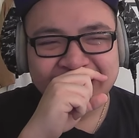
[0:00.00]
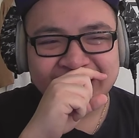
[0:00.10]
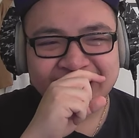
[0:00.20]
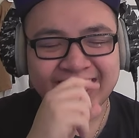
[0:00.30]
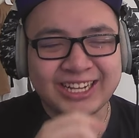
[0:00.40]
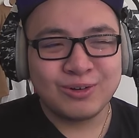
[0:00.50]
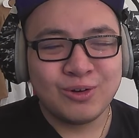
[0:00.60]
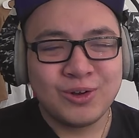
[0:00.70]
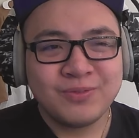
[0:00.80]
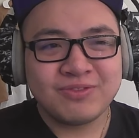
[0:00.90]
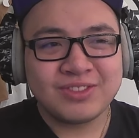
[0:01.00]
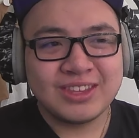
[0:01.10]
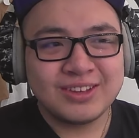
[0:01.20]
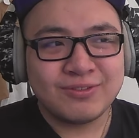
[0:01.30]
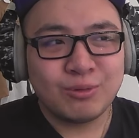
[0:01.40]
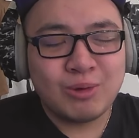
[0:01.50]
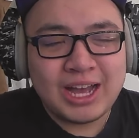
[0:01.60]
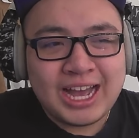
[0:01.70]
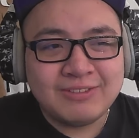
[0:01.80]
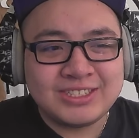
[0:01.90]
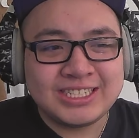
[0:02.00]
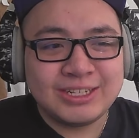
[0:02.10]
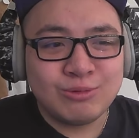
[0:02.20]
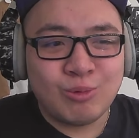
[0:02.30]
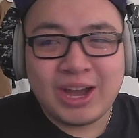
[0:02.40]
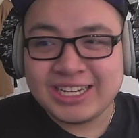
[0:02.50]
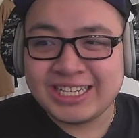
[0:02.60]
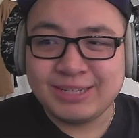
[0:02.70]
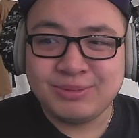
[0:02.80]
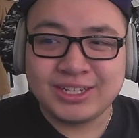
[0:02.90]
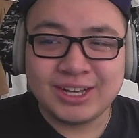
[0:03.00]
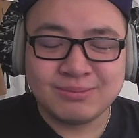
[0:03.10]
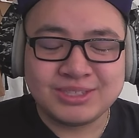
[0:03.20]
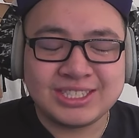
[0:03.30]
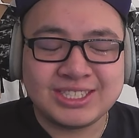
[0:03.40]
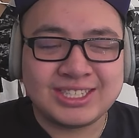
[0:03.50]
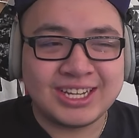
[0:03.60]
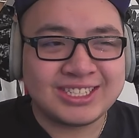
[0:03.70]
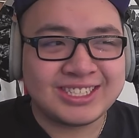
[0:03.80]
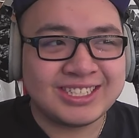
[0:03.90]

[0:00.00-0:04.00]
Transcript: Like, from what I've seen, why did he become such...